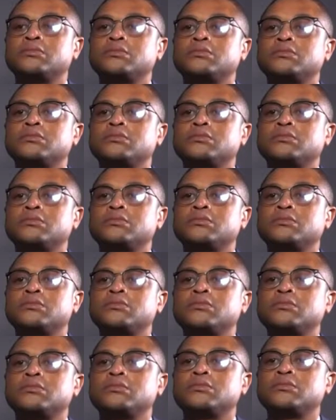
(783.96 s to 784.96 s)

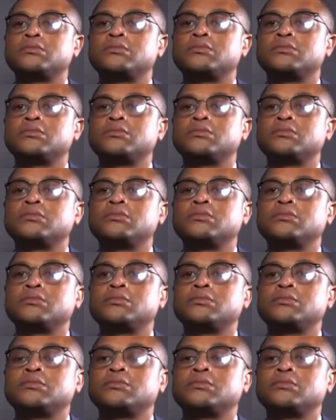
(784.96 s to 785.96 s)

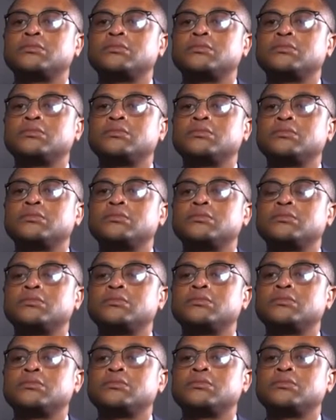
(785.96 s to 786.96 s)

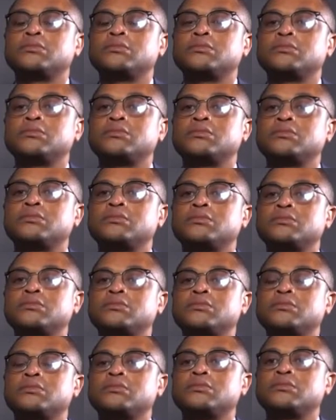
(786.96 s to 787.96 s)

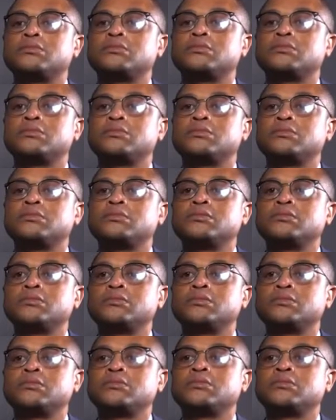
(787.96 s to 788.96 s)

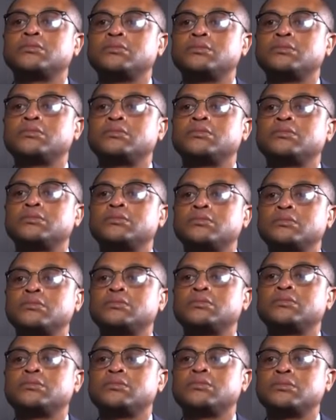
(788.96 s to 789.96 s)

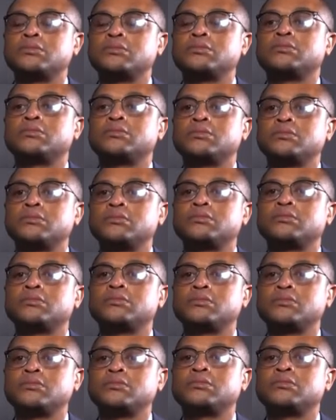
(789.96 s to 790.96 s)

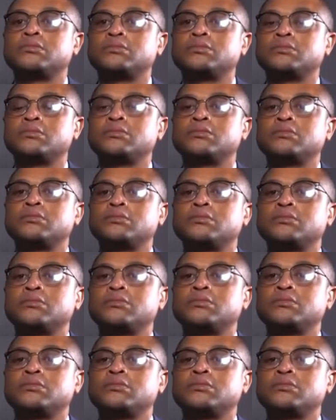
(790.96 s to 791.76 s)
No words are spoken by the person on screen.